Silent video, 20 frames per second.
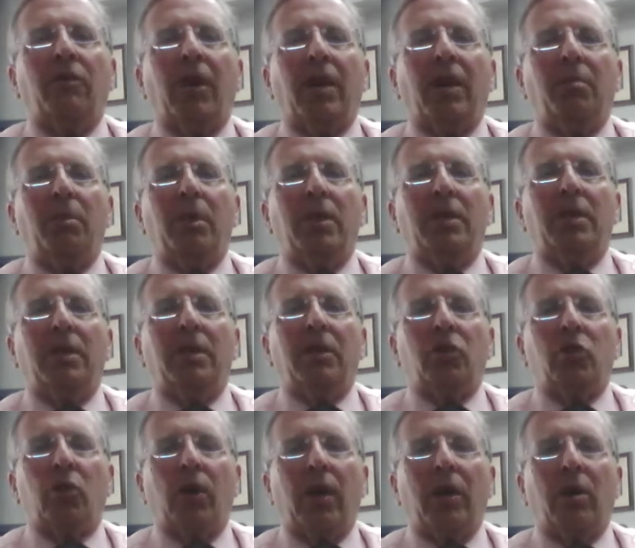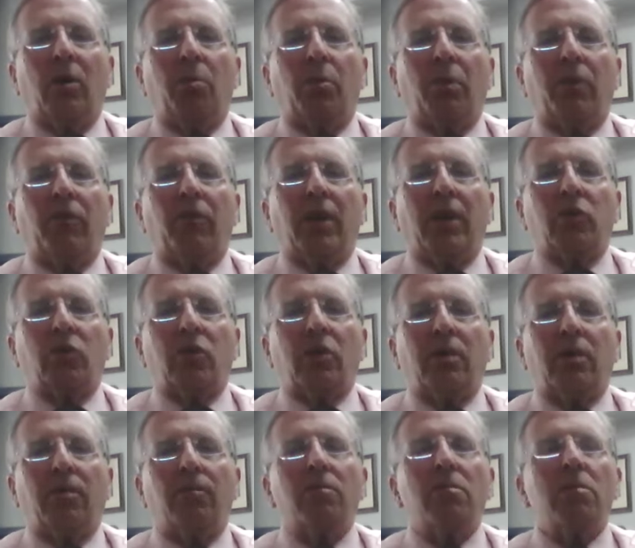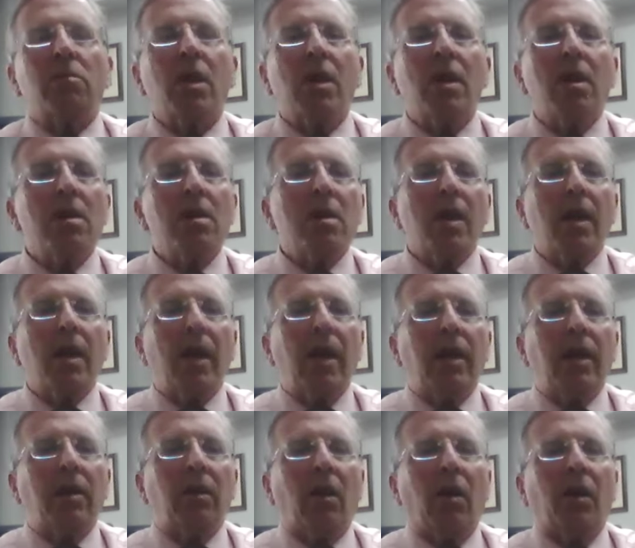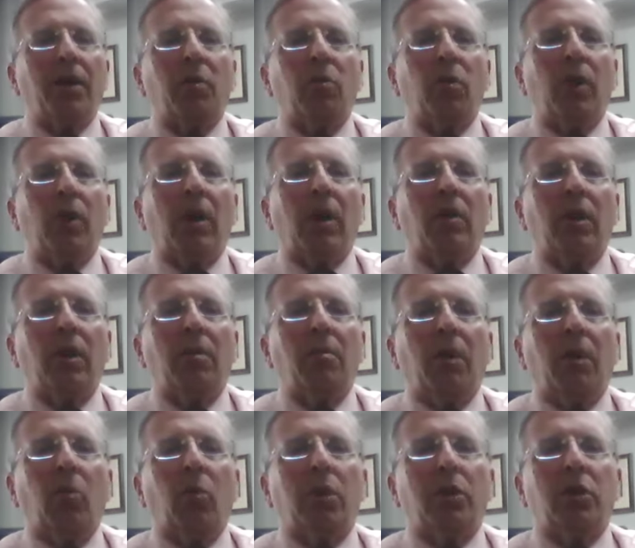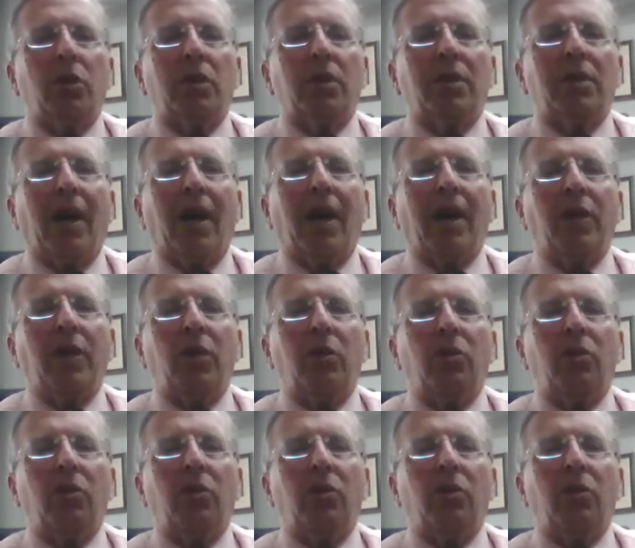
fide business, trade, or profession, and honorarium which is not